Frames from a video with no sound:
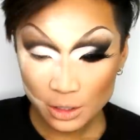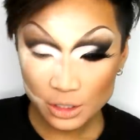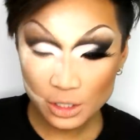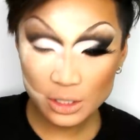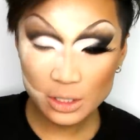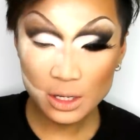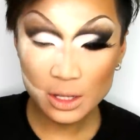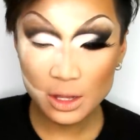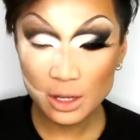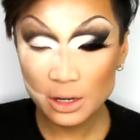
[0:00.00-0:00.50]
Do you
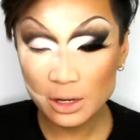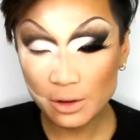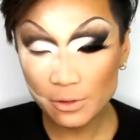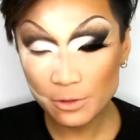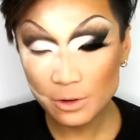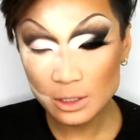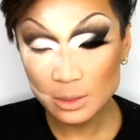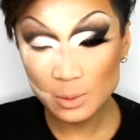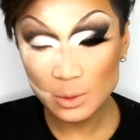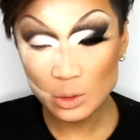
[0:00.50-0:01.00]
see the
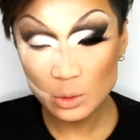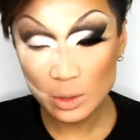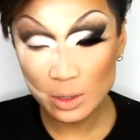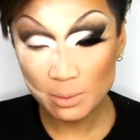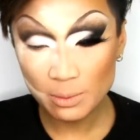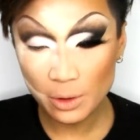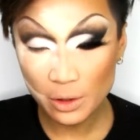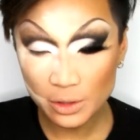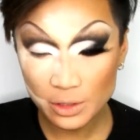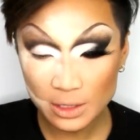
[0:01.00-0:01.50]
difference
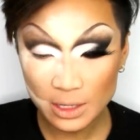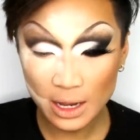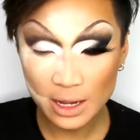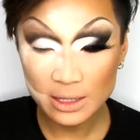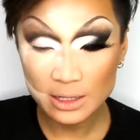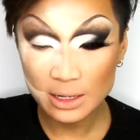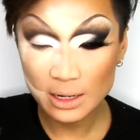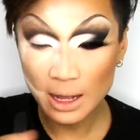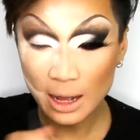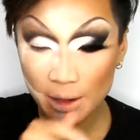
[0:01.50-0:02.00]
between both
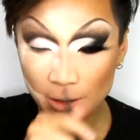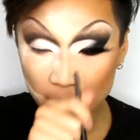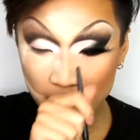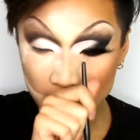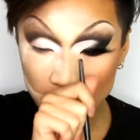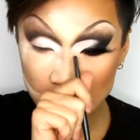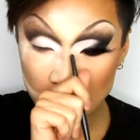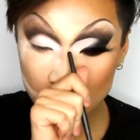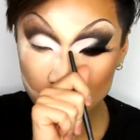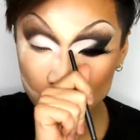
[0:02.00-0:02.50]
sides and how
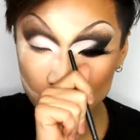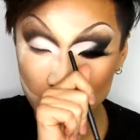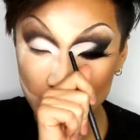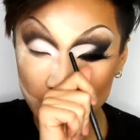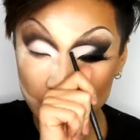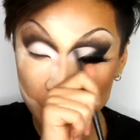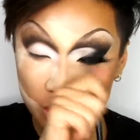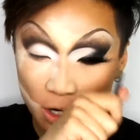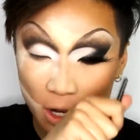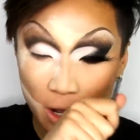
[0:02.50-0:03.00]
this is really
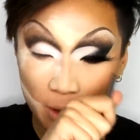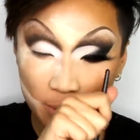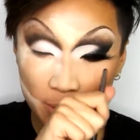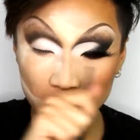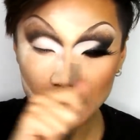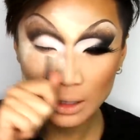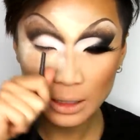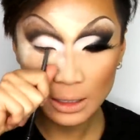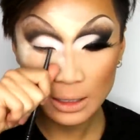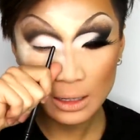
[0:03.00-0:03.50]
sharp
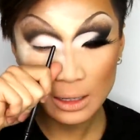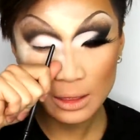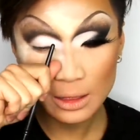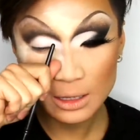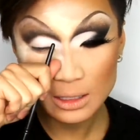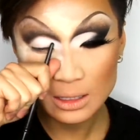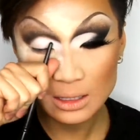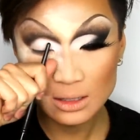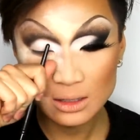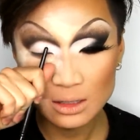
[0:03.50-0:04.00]
and clean and
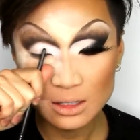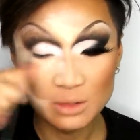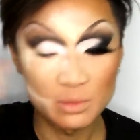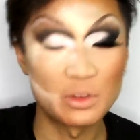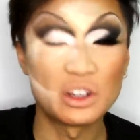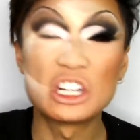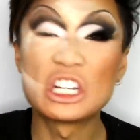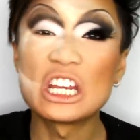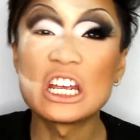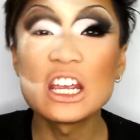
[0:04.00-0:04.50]
this is
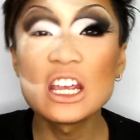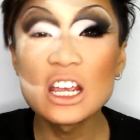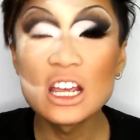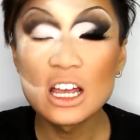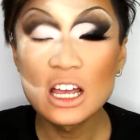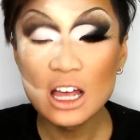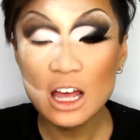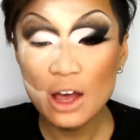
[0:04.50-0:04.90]
smudgy?